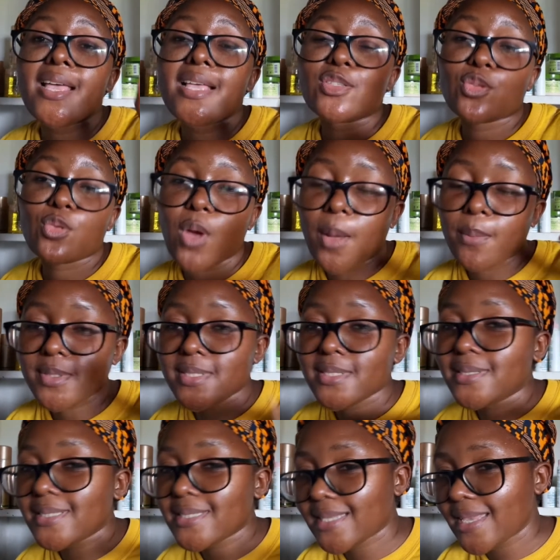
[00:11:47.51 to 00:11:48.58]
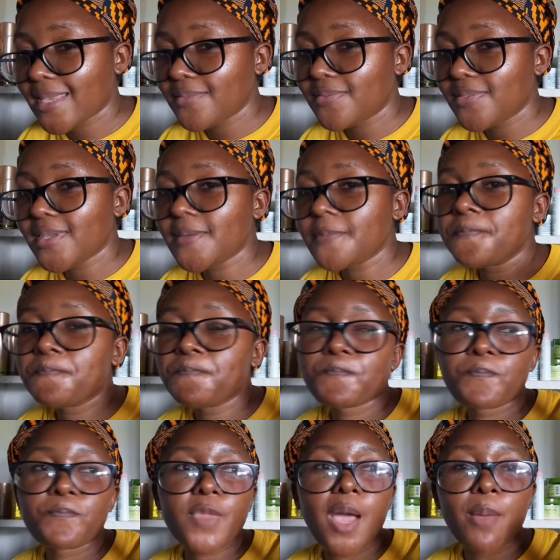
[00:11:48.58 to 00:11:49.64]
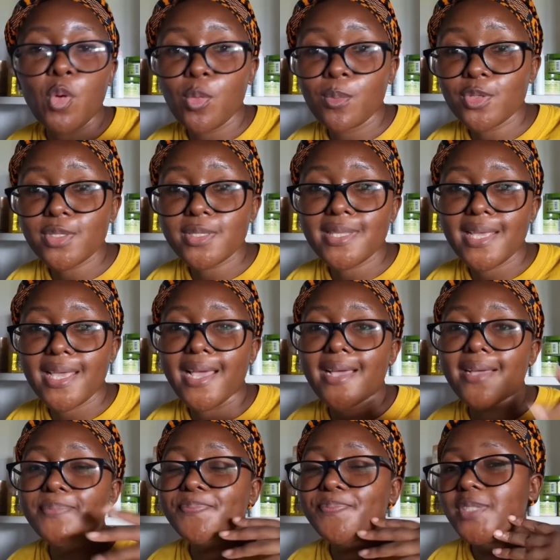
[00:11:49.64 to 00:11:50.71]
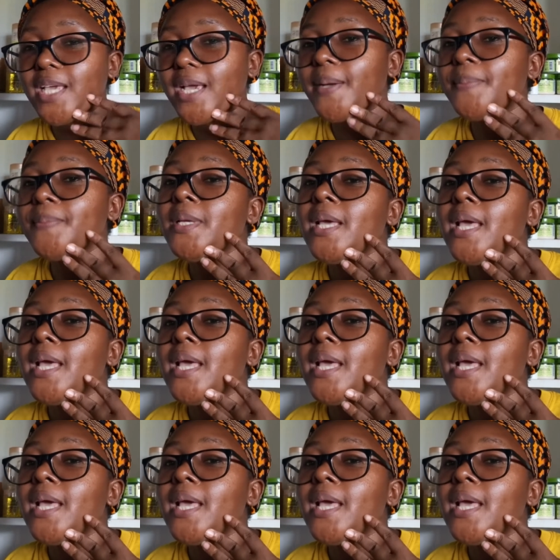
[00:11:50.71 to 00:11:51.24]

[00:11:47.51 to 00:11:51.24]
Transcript: So I'm still saving. I'm almost there. Yeah,